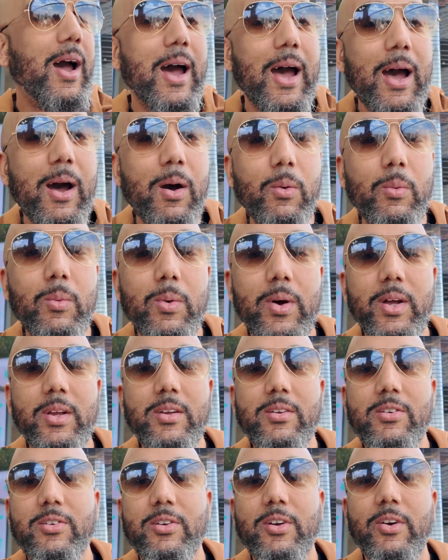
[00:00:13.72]
how
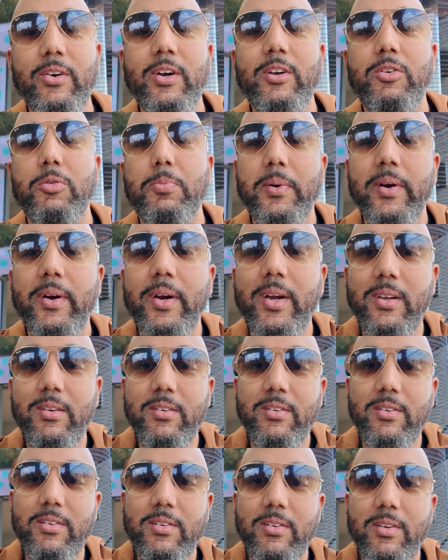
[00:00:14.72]
was your
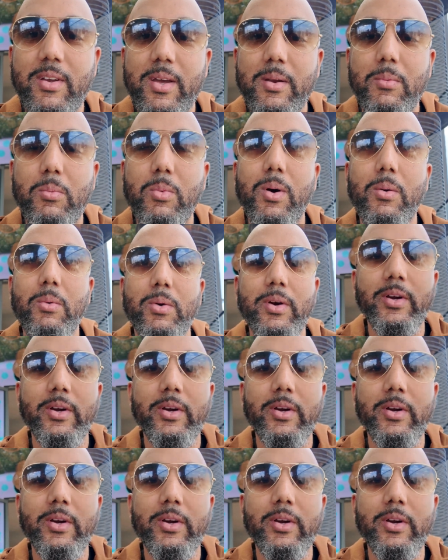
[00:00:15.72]
experience and what